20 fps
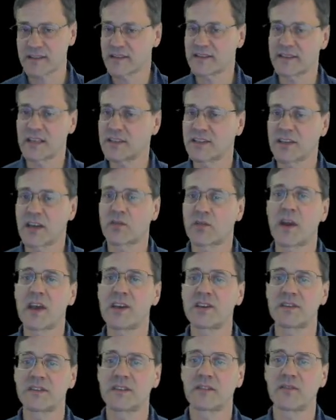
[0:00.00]
Instead,
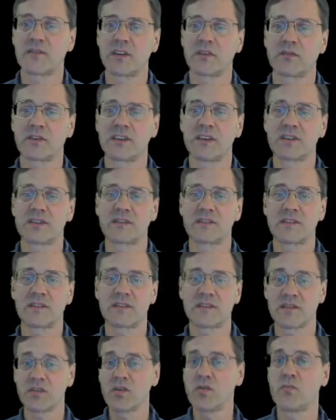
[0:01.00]
generations of theoreticians
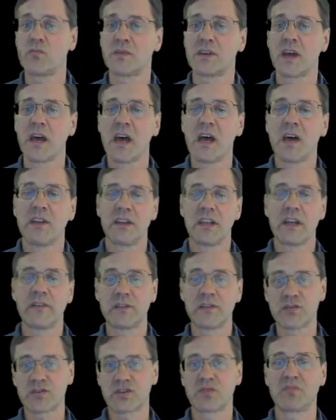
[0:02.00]
assumed that
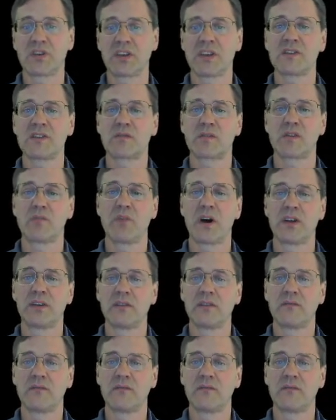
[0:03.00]
evolution begins with abundant